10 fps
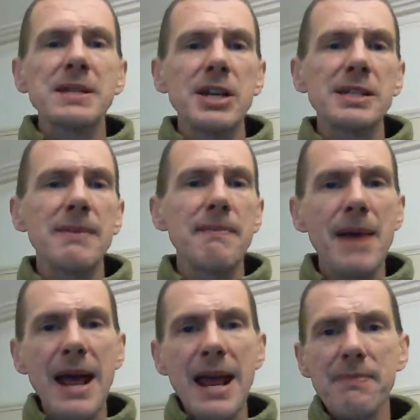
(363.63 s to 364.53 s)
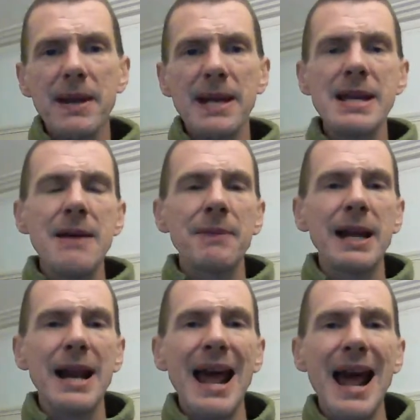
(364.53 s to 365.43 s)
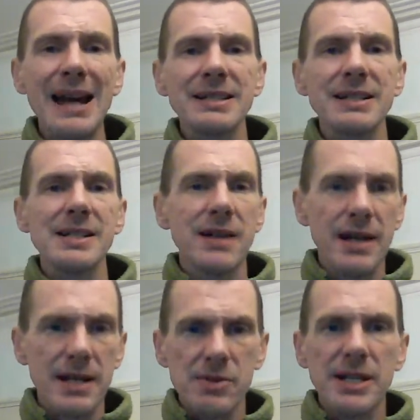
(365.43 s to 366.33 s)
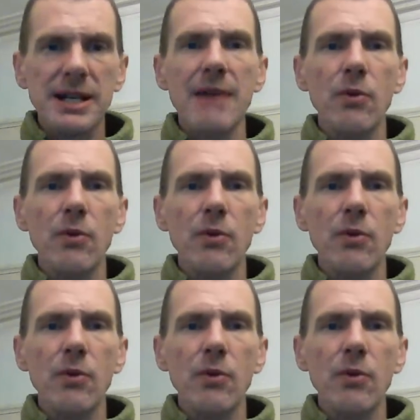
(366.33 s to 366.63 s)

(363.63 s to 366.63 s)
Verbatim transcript: suggests that maybe Lenin hadn't decided he was going to